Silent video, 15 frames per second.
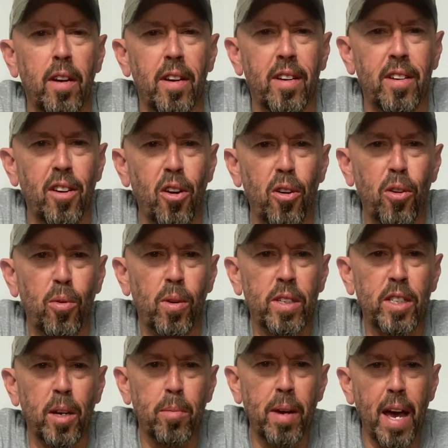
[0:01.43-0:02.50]
Yo, what's
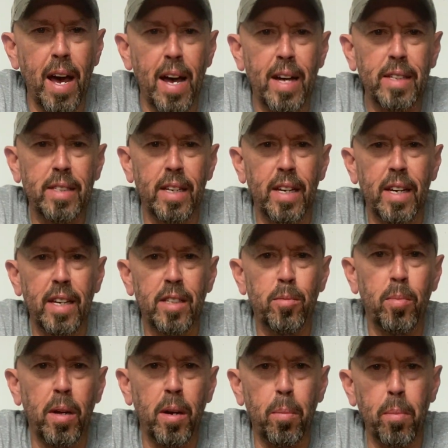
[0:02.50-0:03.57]
up guys? It has
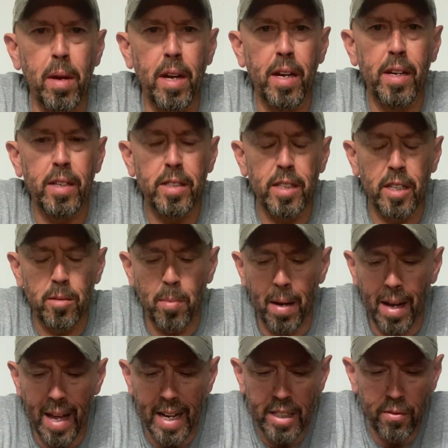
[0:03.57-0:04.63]
been a minute since my
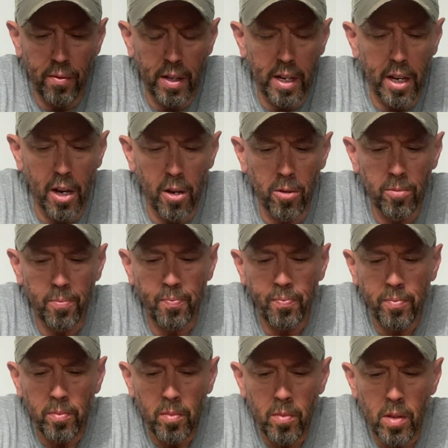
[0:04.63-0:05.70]
last video.
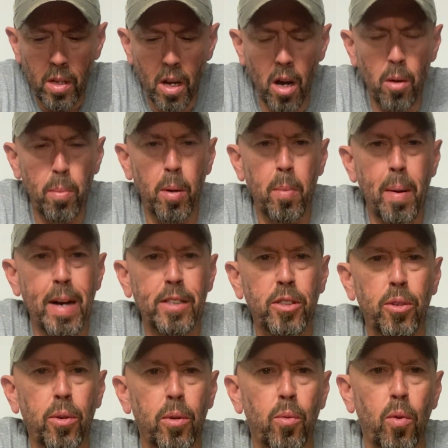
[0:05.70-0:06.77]
Hope everybody's
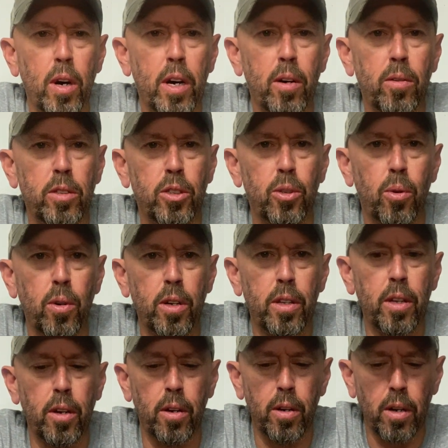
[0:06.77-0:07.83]
doing well, enjoying
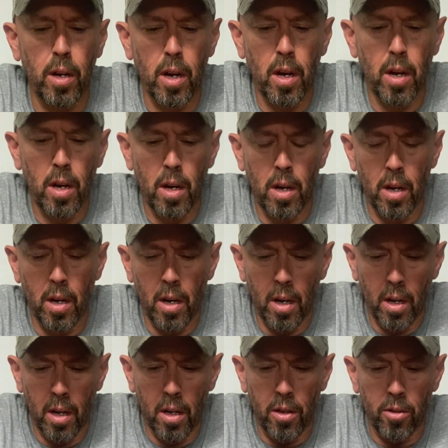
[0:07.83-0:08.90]
their
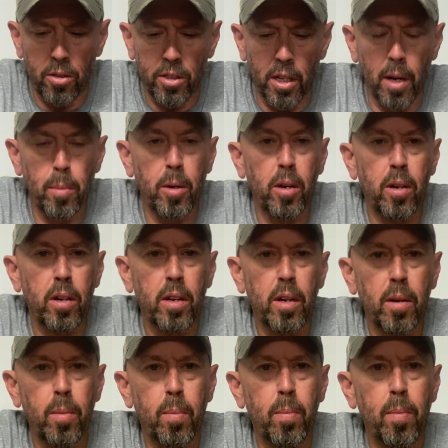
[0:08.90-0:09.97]
summer,
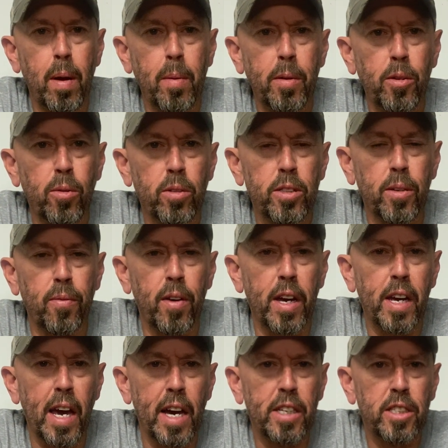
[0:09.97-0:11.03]
maybe doing some
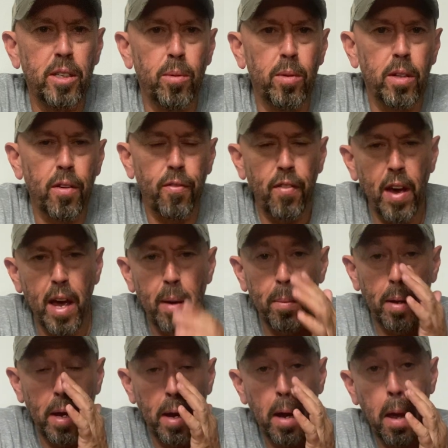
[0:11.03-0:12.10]
vacationing with the
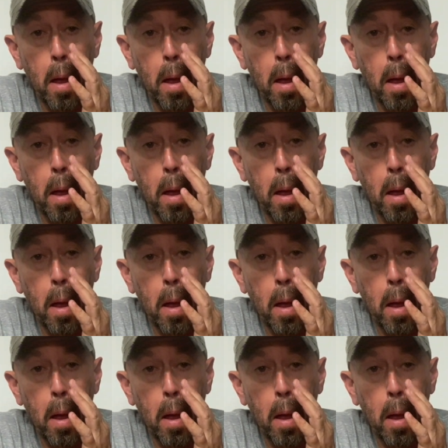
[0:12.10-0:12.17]
family,